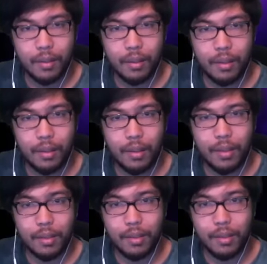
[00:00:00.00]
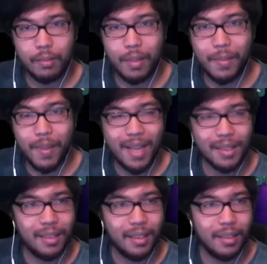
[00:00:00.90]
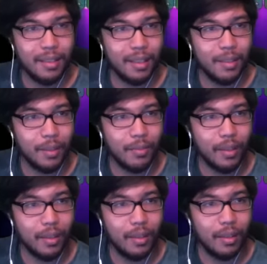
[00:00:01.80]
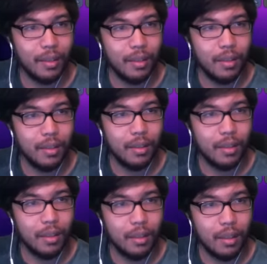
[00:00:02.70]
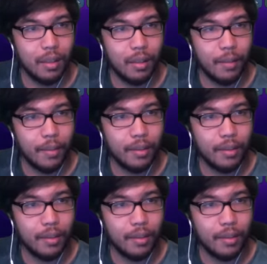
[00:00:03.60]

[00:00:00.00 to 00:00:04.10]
Alright. Mummy mask? That's pretty funny. Alright, let's